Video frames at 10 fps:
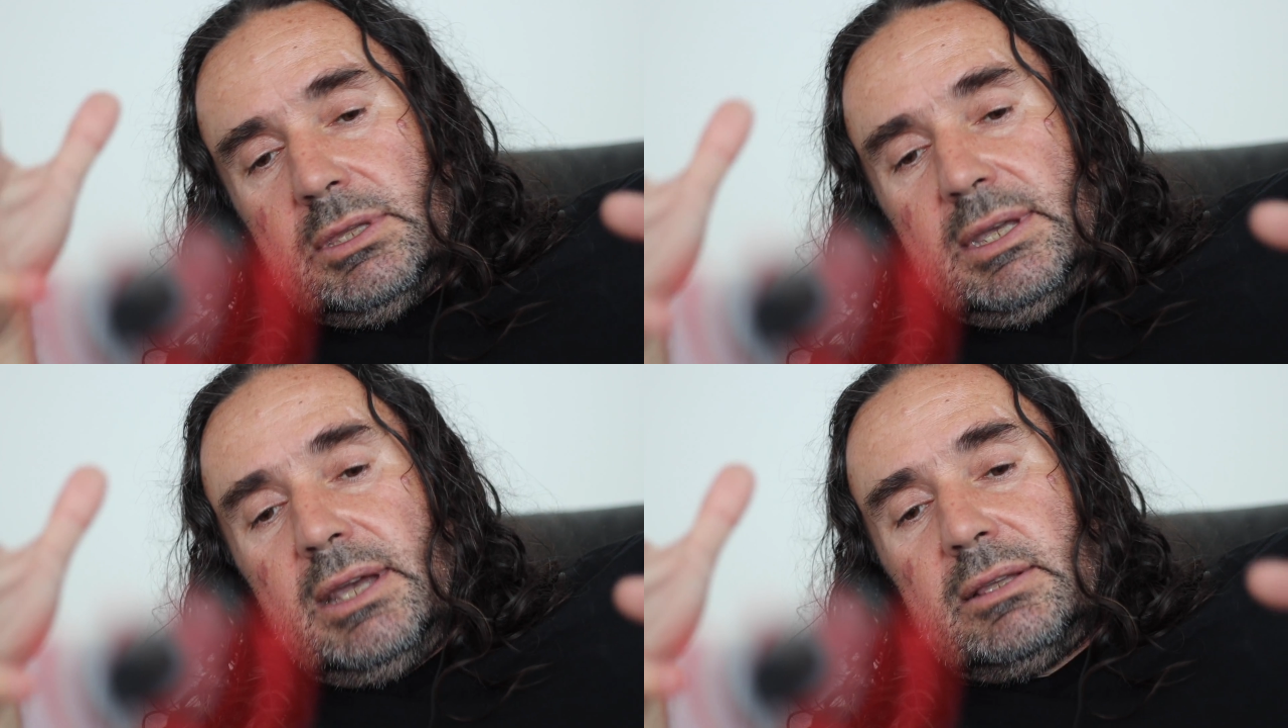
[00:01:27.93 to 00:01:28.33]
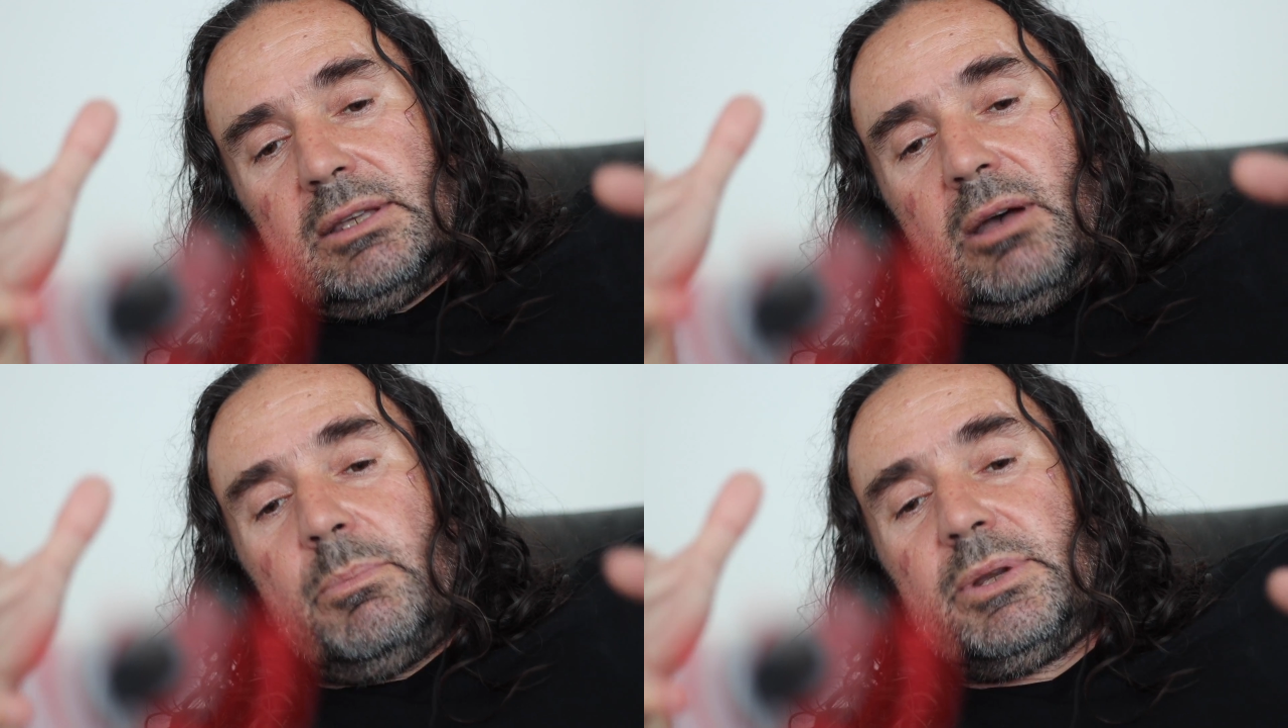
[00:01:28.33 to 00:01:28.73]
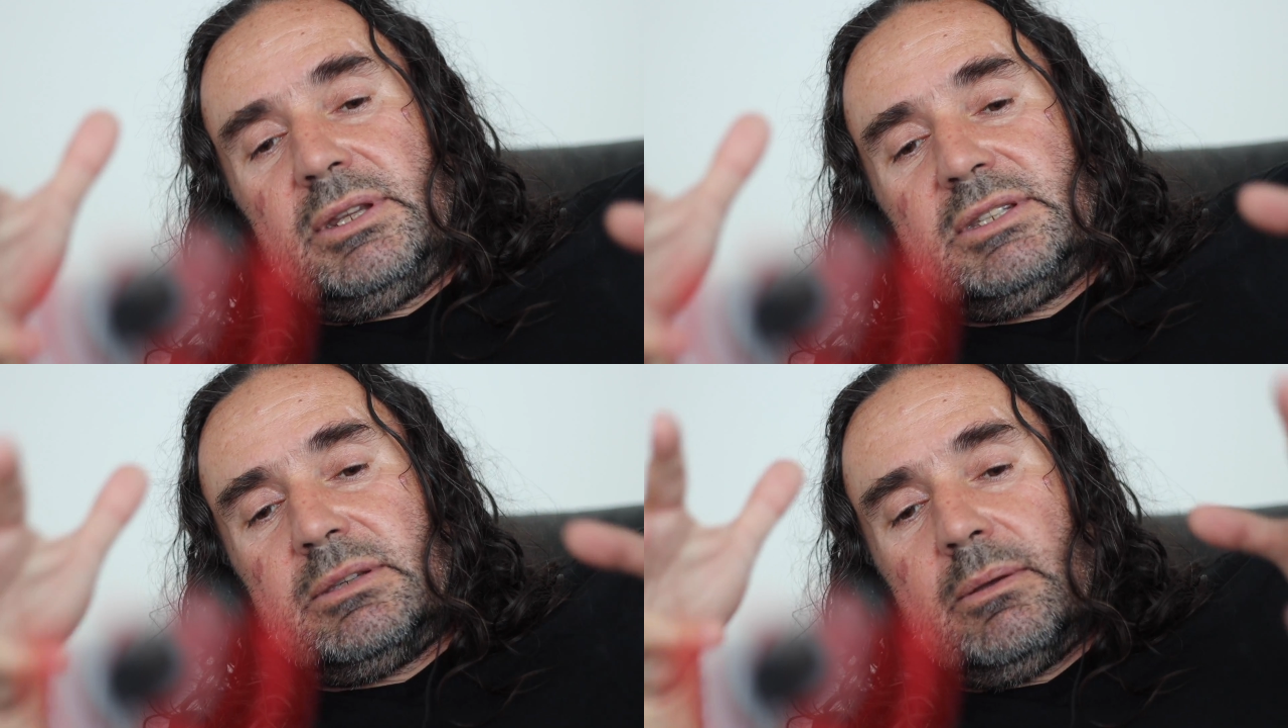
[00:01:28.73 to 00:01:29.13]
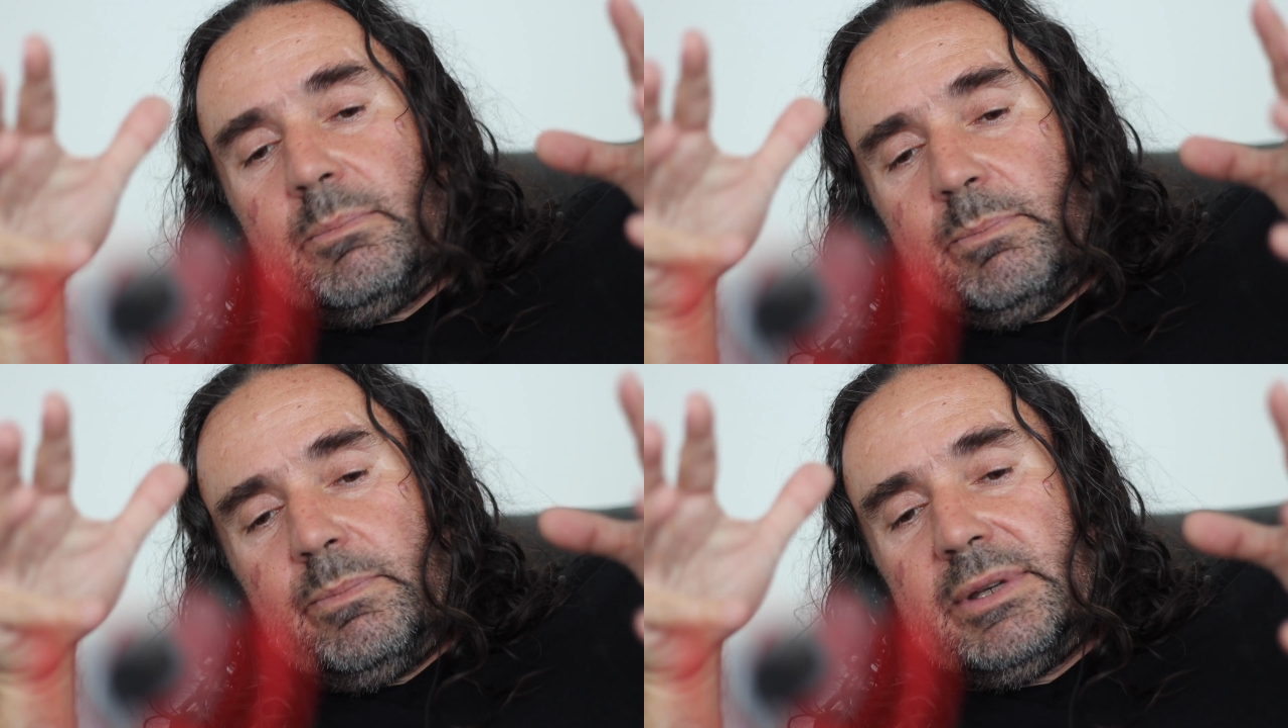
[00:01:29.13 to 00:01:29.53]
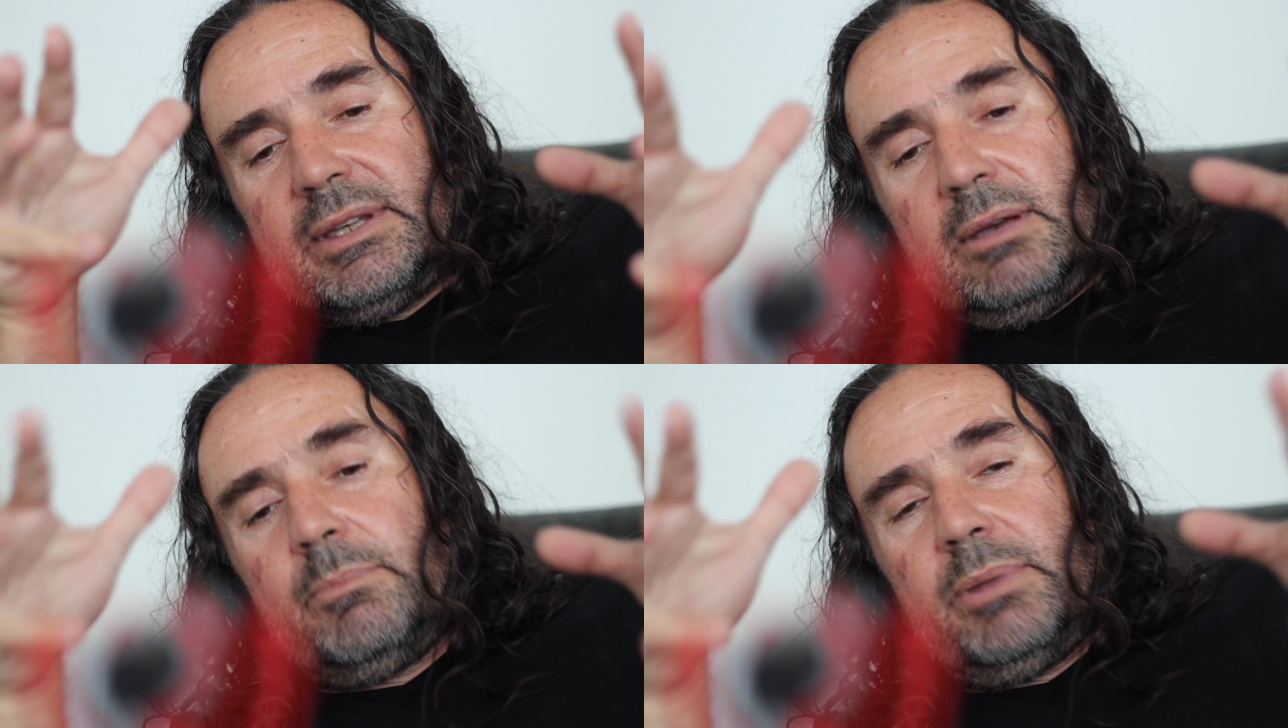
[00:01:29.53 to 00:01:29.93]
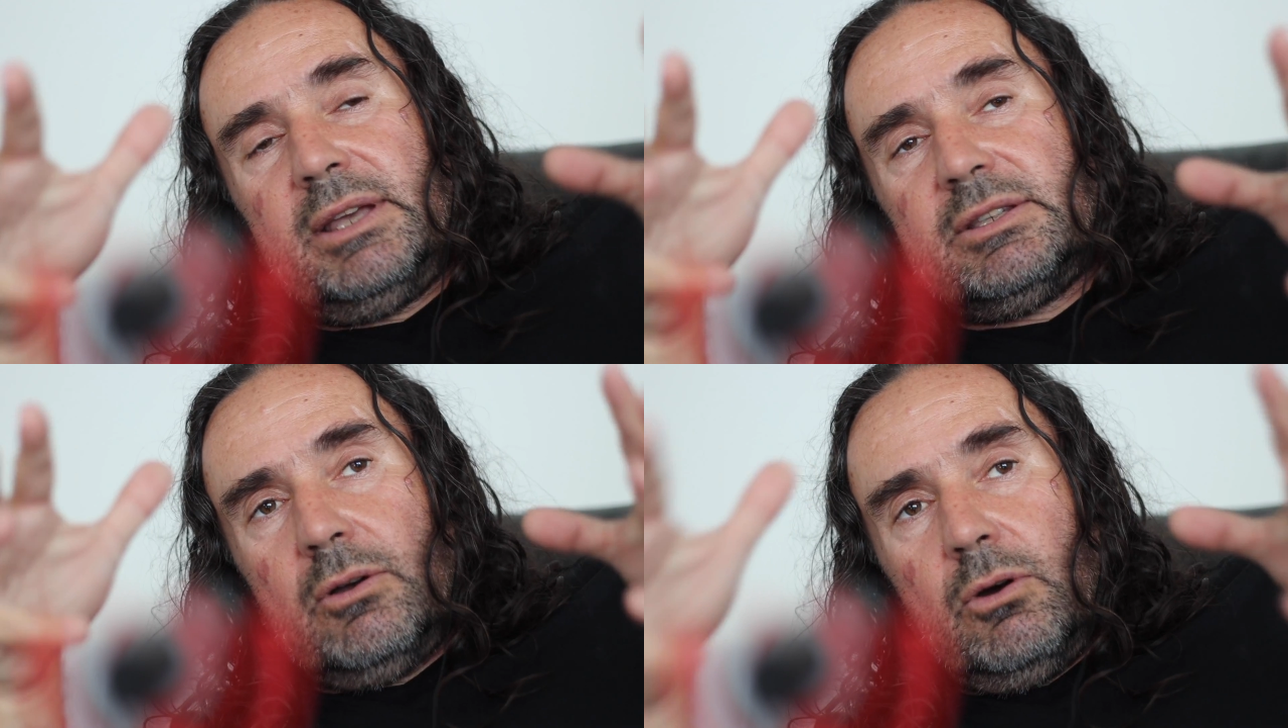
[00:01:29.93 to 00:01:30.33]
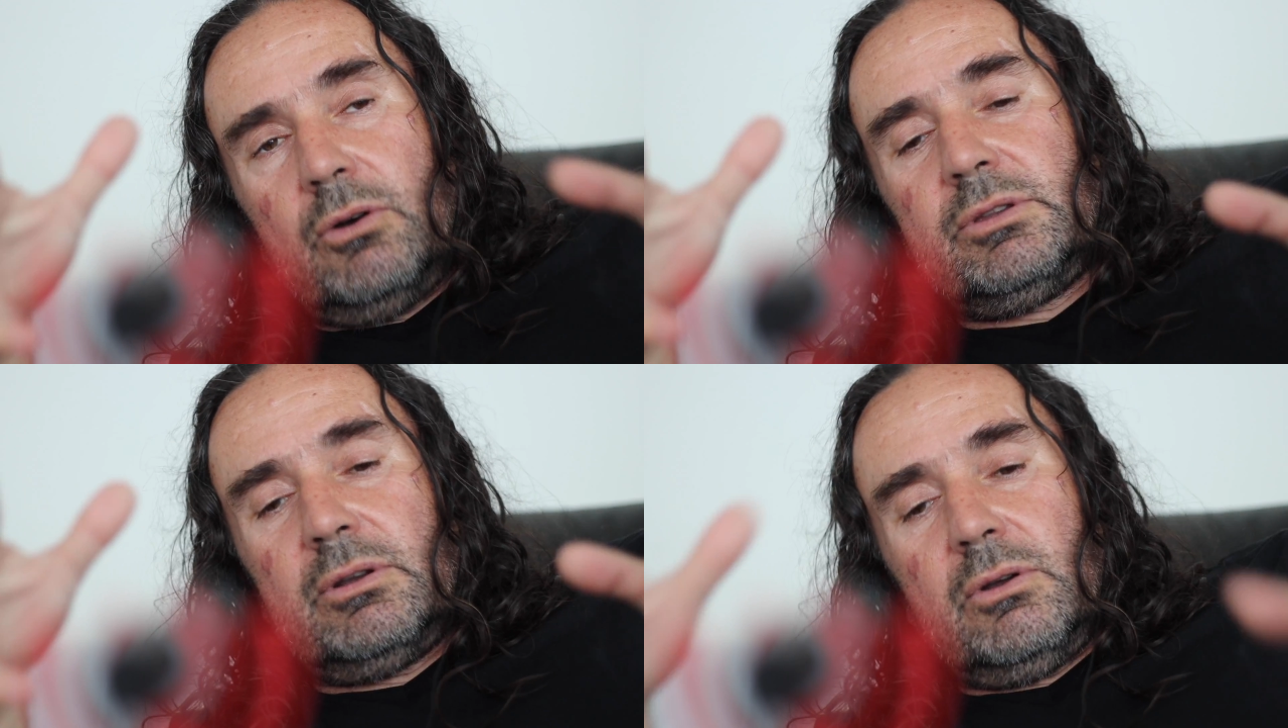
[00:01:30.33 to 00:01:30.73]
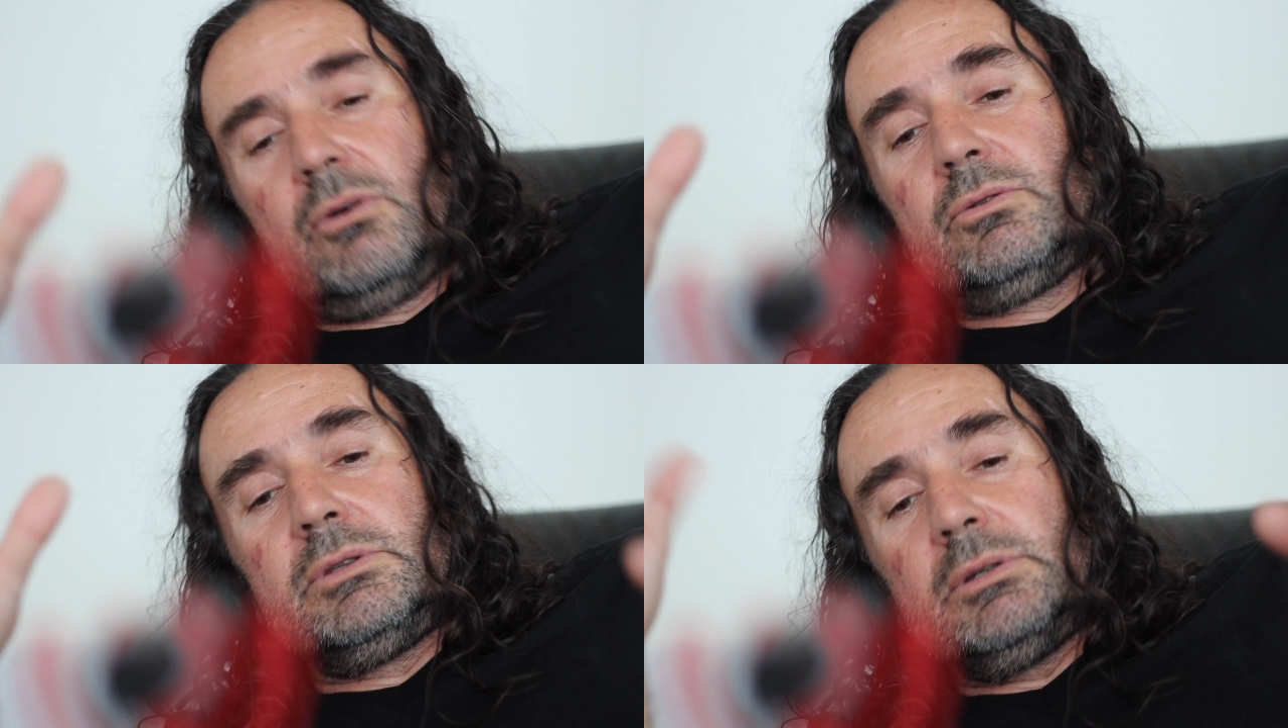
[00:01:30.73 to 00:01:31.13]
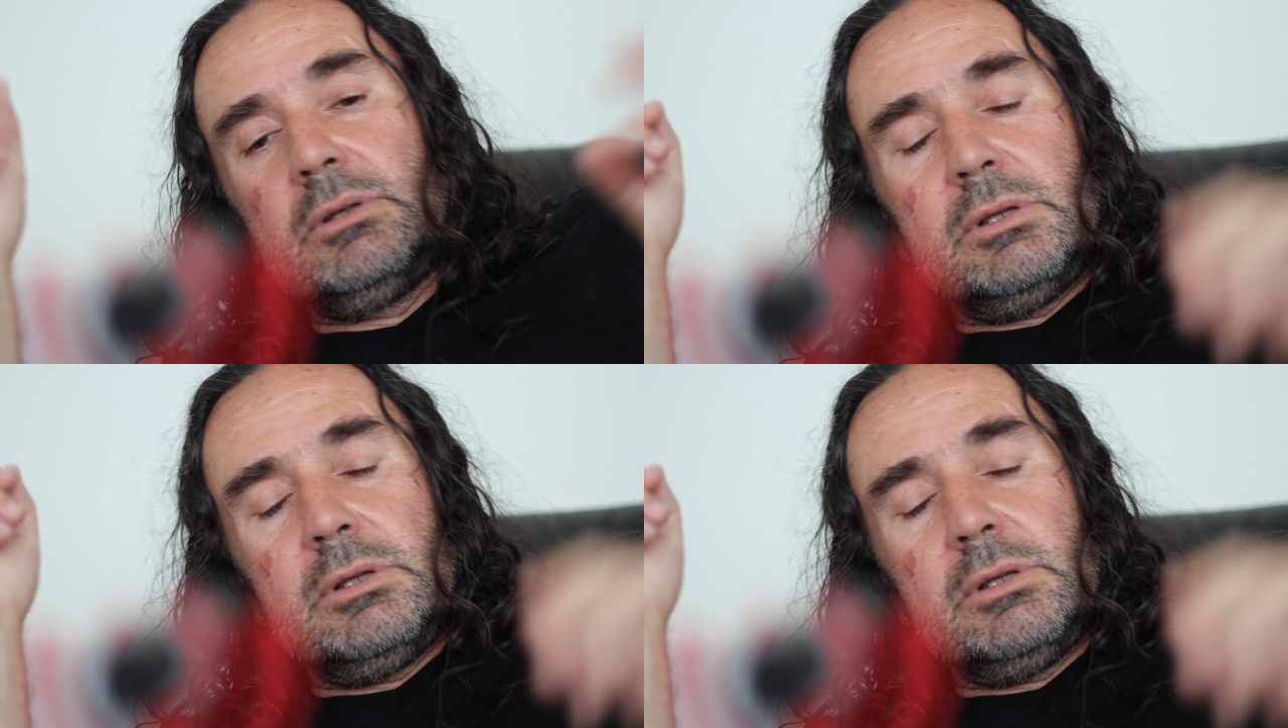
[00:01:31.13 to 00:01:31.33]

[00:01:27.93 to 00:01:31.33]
that companies can place order on,